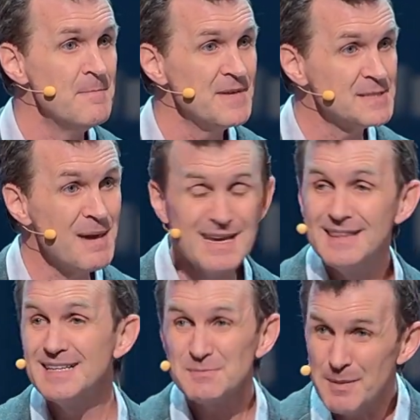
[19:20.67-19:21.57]
He's making
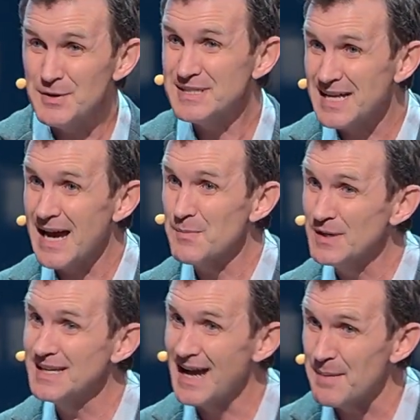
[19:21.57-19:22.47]
things. Remember the time
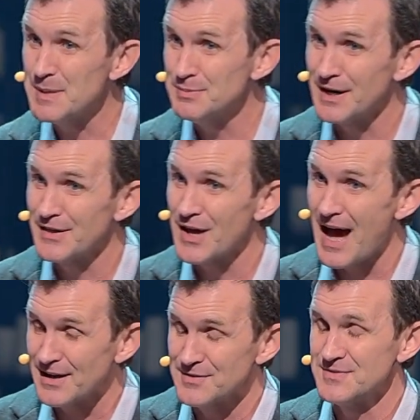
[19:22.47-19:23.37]
when he got people out
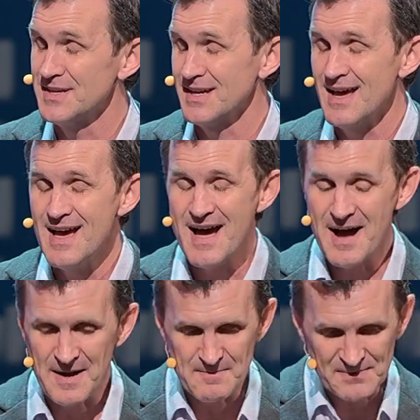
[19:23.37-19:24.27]
of
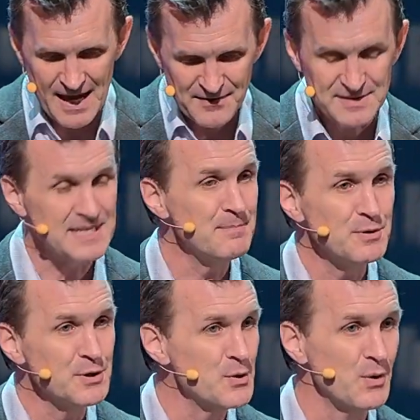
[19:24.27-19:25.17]
the
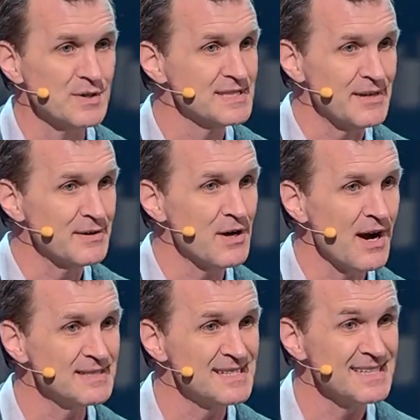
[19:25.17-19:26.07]
temple who were selling all
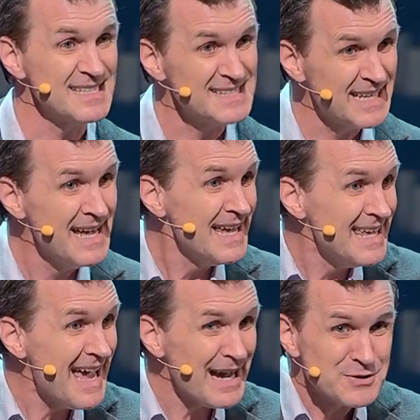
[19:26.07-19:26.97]
kinds of things? It said
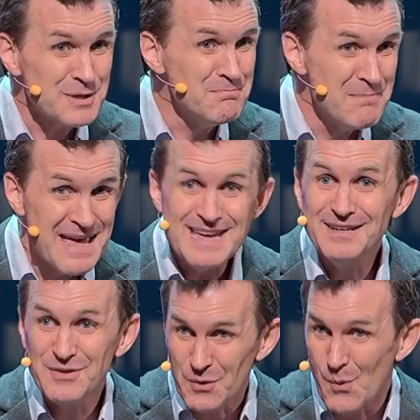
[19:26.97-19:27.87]
he actually
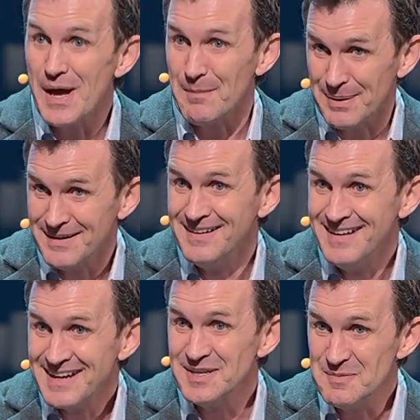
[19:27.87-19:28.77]
made the whip.
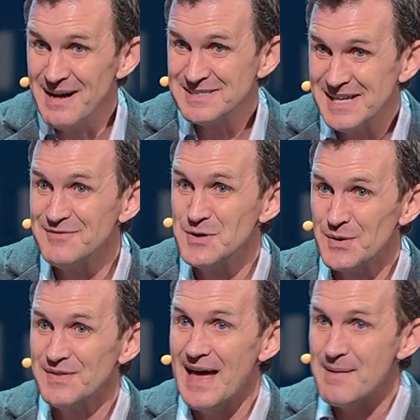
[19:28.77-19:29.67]
Can you imagine that if you
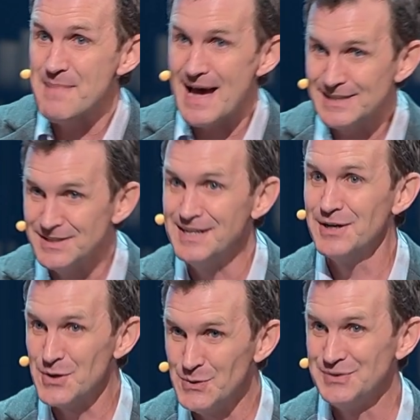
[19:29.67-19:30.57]
were that mad and you needed to
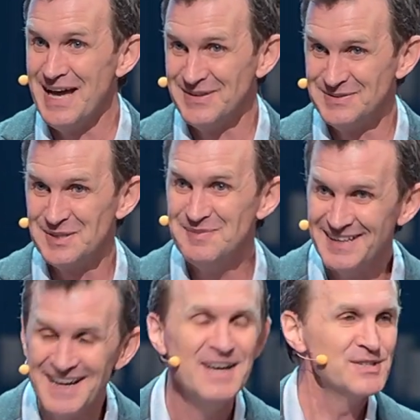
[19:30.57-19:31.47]
cool down a little
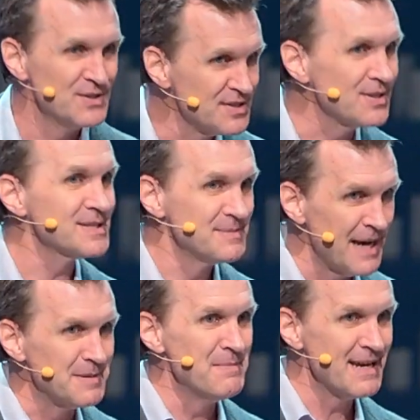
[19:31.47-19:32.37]
bit, so you just took some
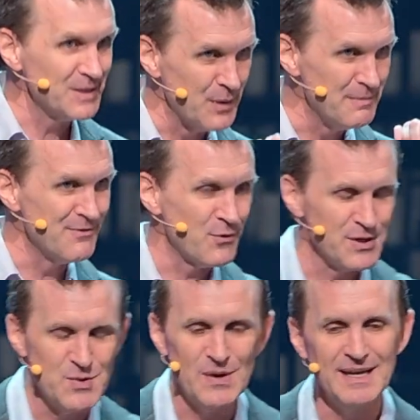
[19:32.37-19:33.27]
time to make the whip before
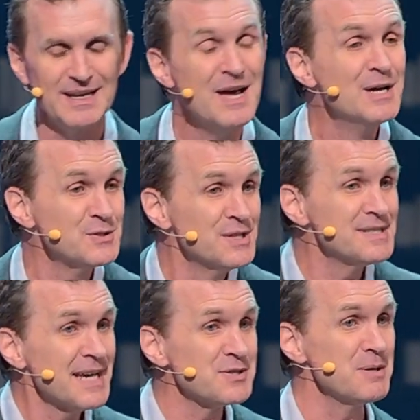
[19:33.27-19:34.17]
you went in? So
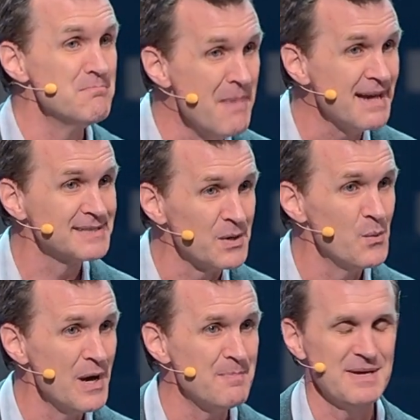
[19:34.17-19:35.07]
Jesus actually makes a
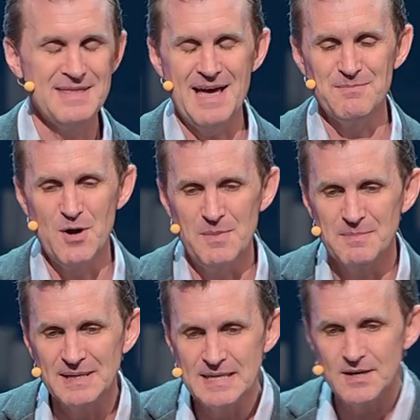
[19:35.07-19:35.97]
whip in that moment.
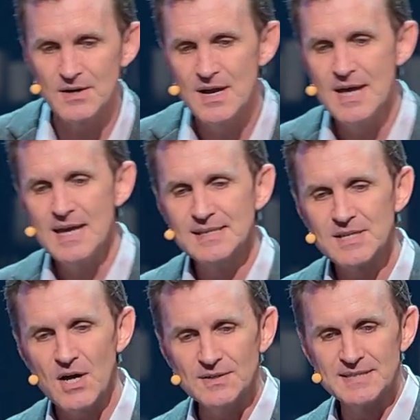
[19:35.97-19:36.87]
But here, he's
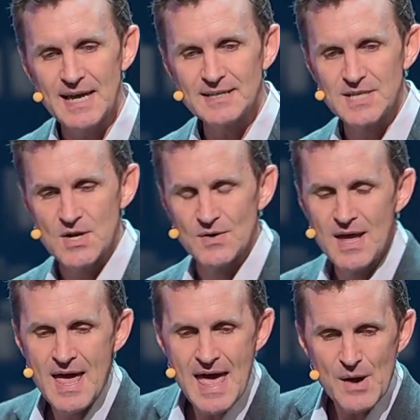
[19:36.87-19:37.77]
called Tektone.
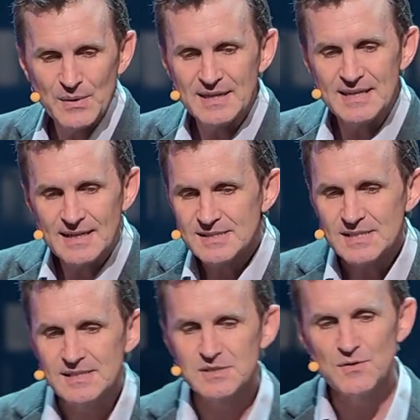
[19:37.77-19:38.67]
And what I think
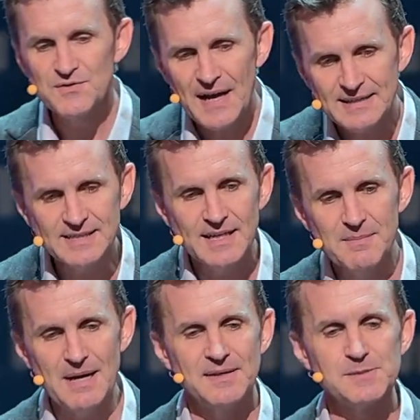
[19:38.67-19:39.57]
is so fascinating
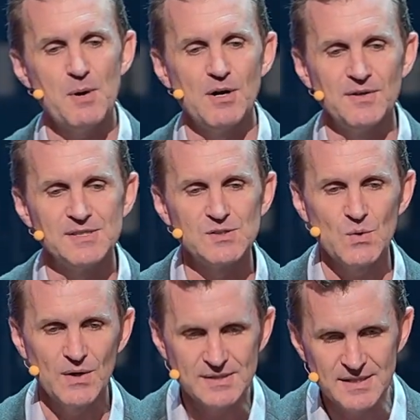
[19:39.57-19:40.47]
about this part of the
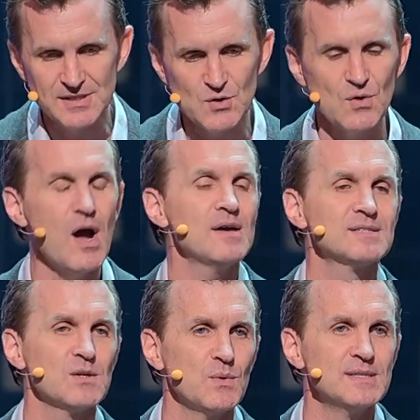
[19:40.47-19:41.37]
story is this cross
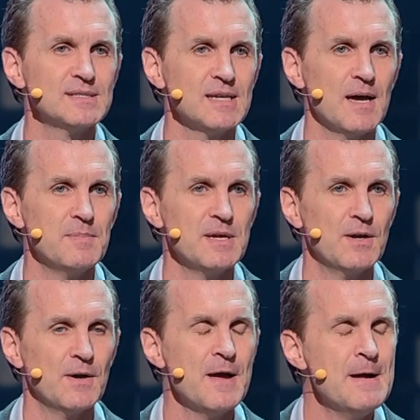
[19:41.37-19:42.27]
that we see up
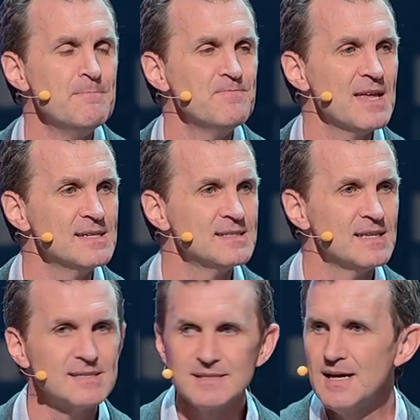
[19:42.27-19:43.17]
here is
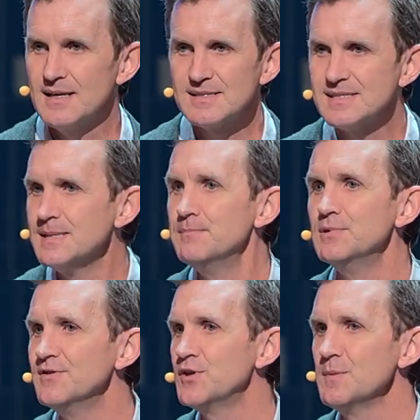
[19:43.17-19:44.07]
this
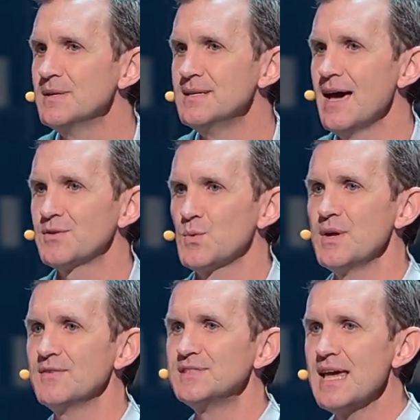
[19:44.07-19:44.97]
symbol of human death, where
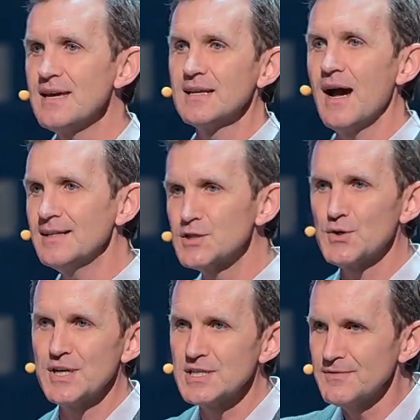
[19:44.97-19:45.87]
we have taken God's
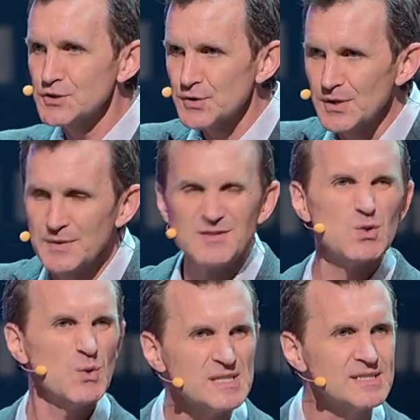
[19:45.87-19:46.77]
creation of a tree and we've
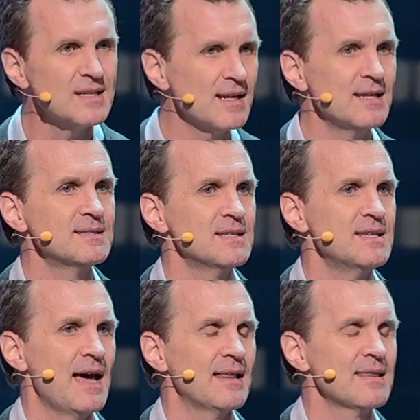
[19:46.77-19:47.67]
twisted it into
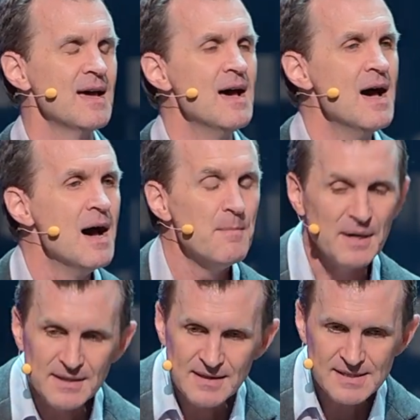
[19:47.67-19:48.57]
death.
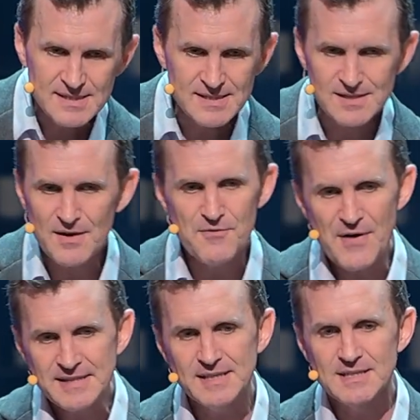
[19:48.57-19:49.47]
But this is
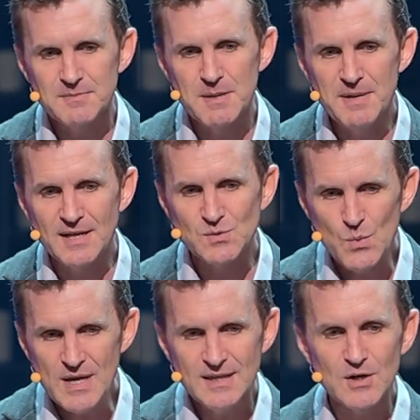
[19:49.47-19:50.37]
fascinating to me because
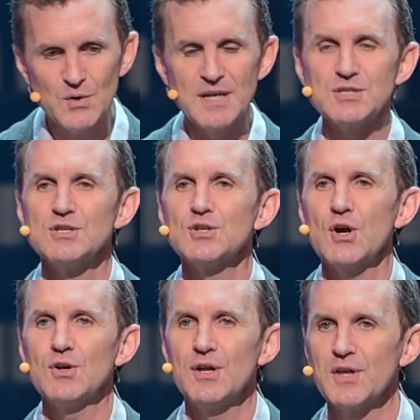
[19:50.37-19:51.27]
we, the creation,
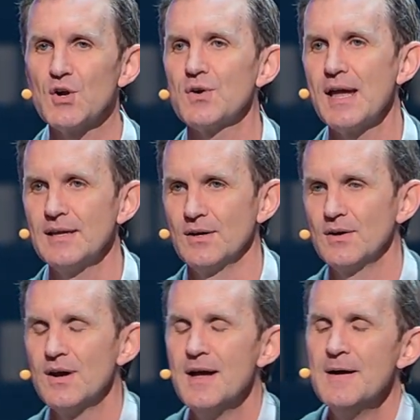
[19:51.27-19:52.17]
turn on the
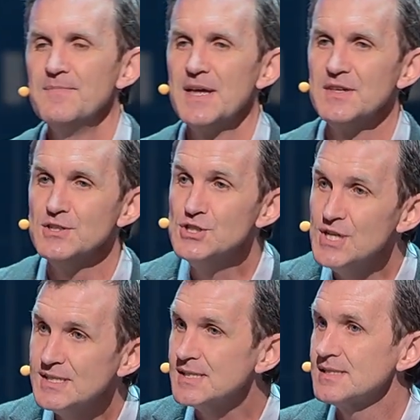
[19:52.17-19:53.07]
Creator. And then
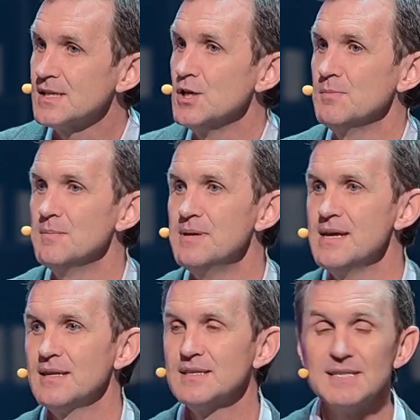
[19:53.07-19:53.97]
Jesus, the human
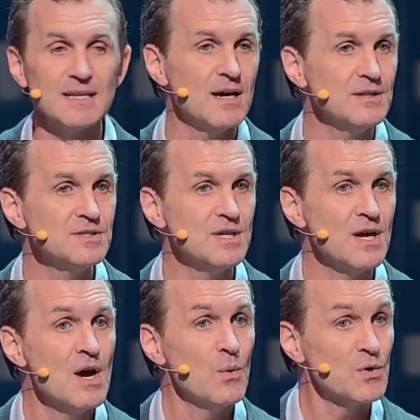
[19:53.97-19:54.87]
being, the technology
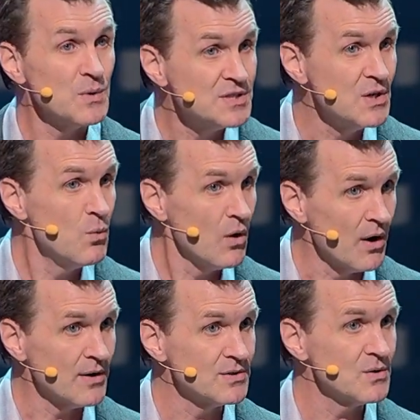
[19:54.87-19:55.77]
with which he
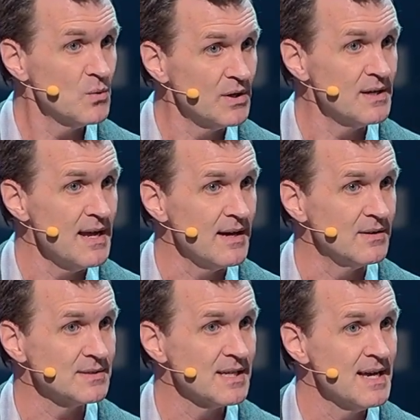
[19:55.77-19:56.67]
worked, wood and
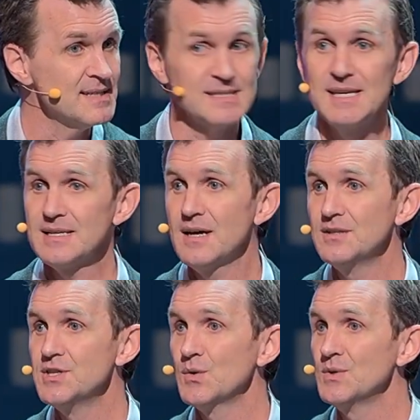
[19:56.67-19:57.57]
nails, is the
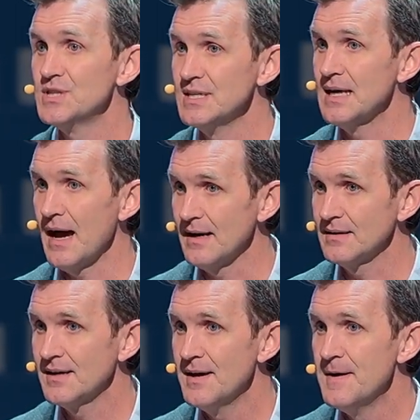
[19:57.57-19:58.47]
technology on which he died.